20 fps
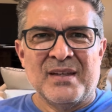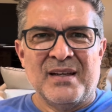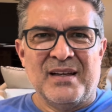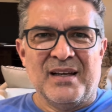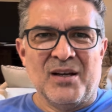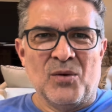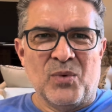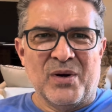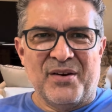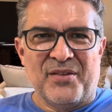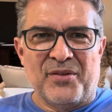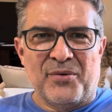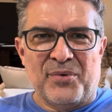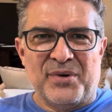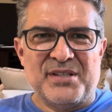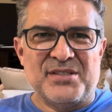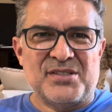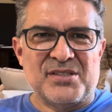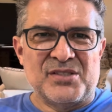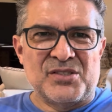And one of the
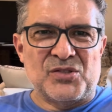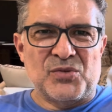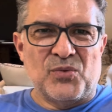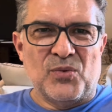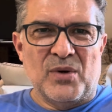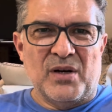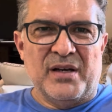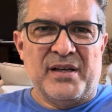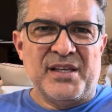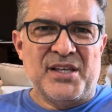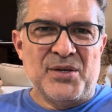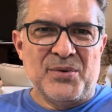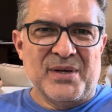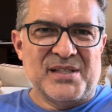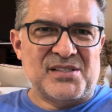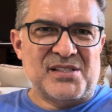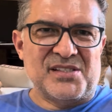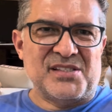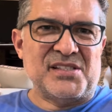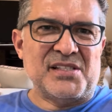reasons why you
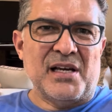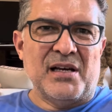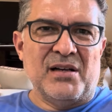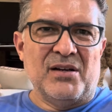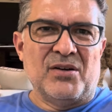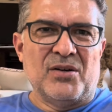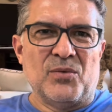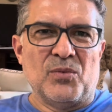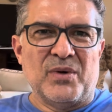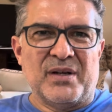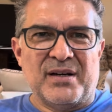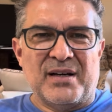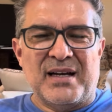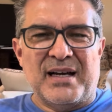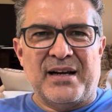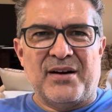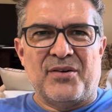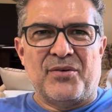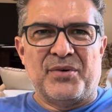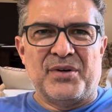as a seller want to
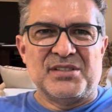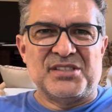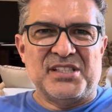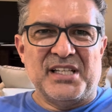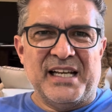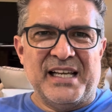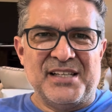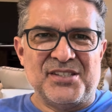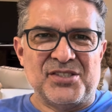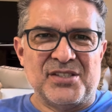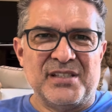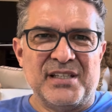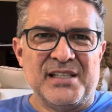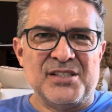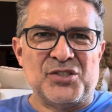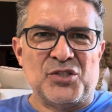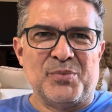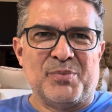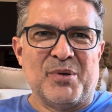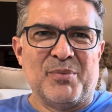hire a real estate agent
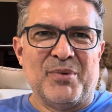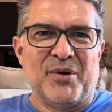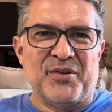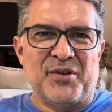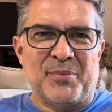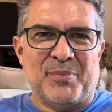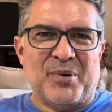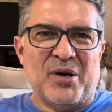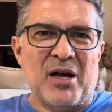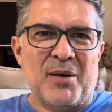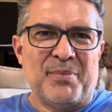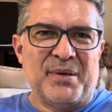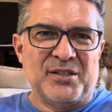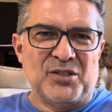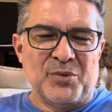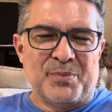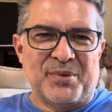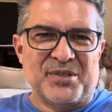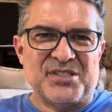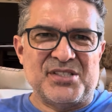is to promote your property,
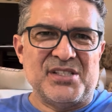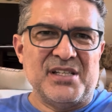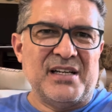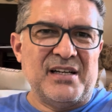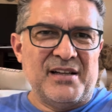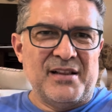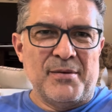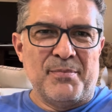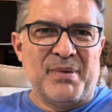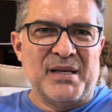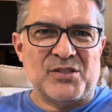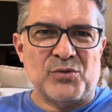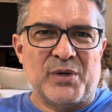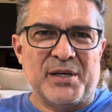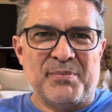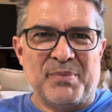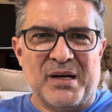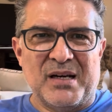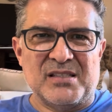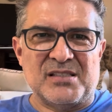to present it in the best way
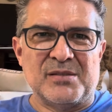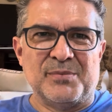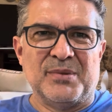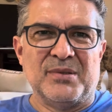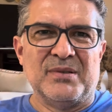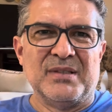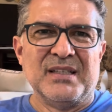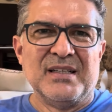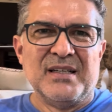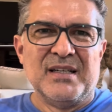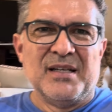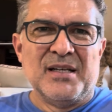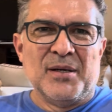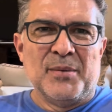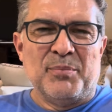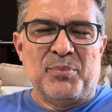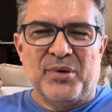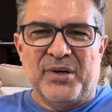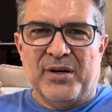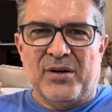possible.
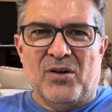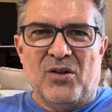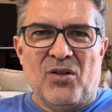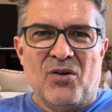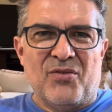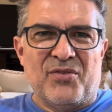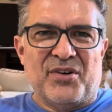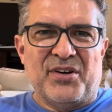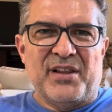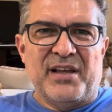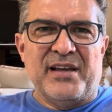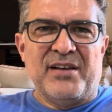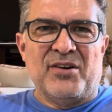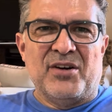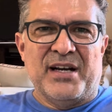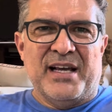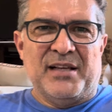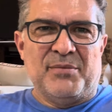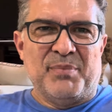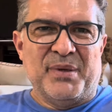Put it all over the
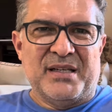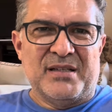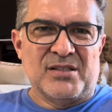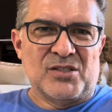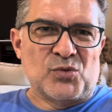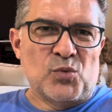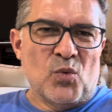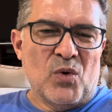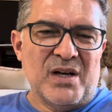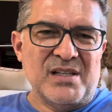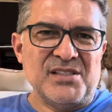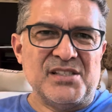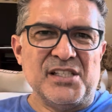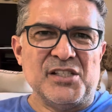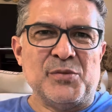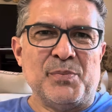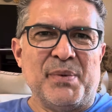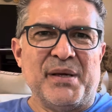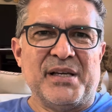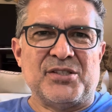internet, because once
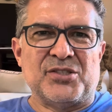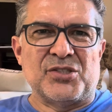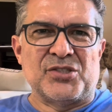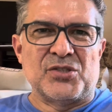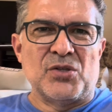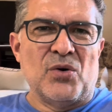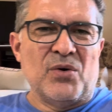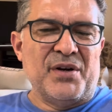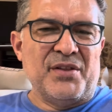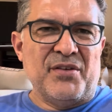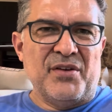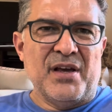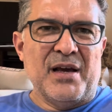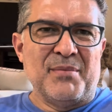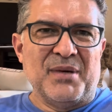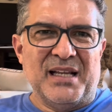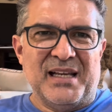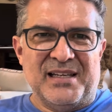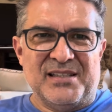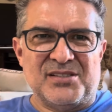these pictures go in the
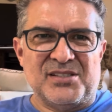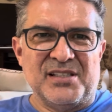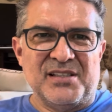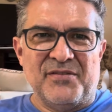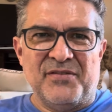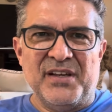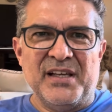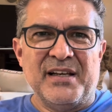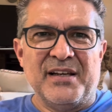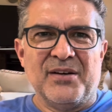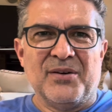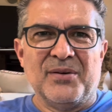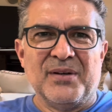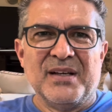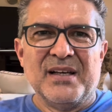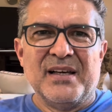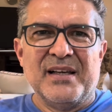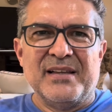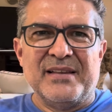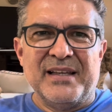MLS and the video,
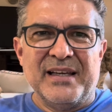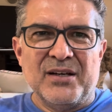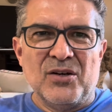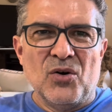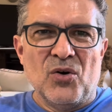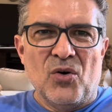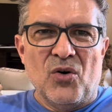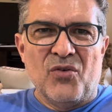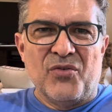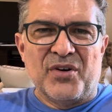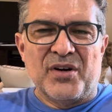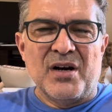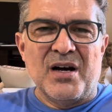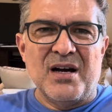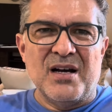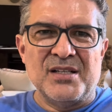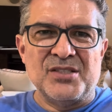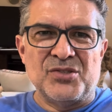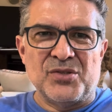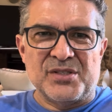they go over
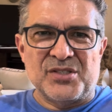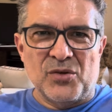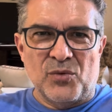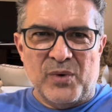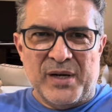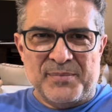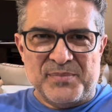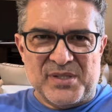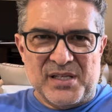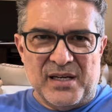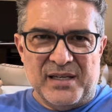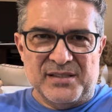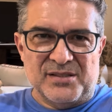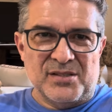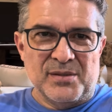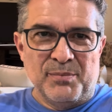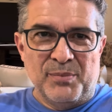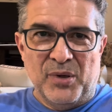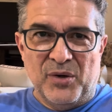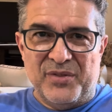hundreds of websites,
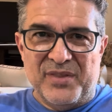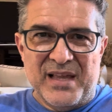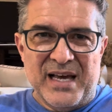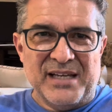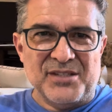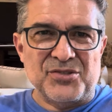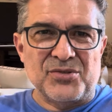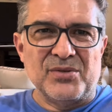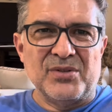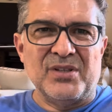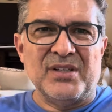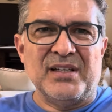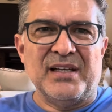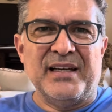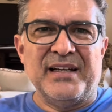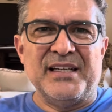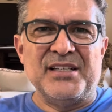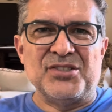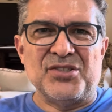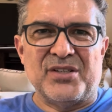both national
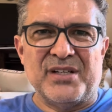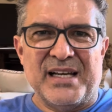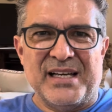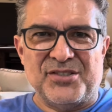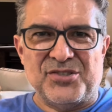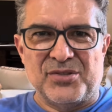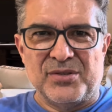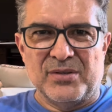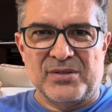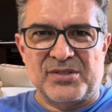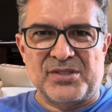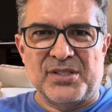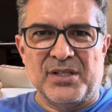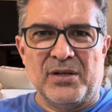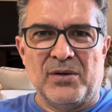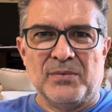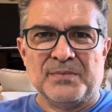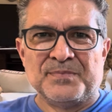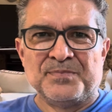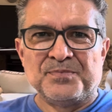and international. So